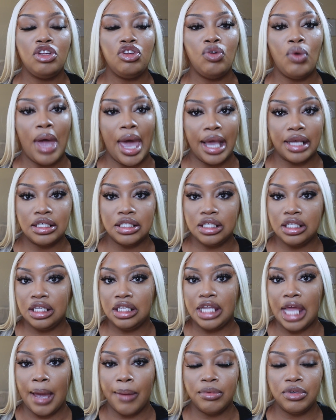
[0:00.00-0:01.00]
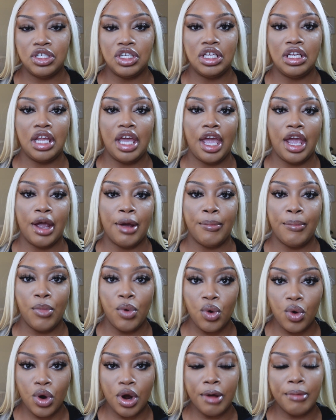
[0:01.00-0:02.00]
you actually damaging the hair
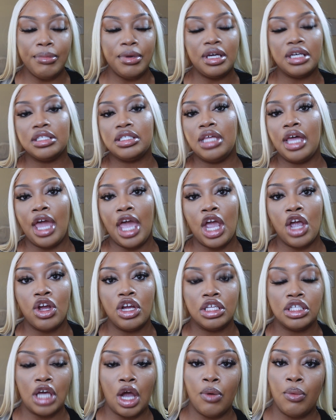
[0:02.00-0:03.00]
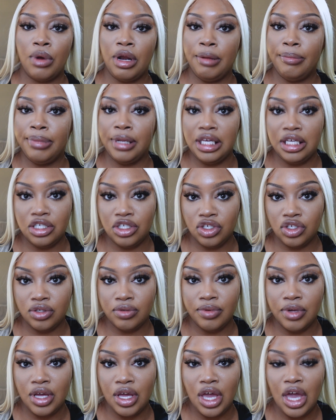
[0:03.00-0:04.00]
more because the hair is already bleached.